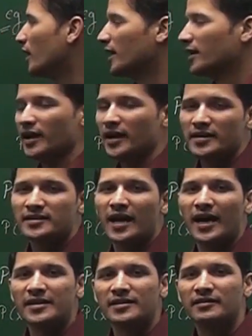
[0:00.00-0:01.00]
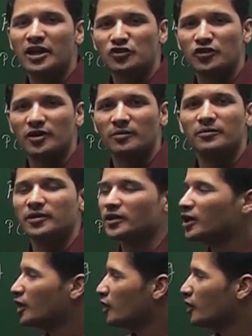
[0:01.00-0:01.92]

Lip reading: n, that is I is a natural number.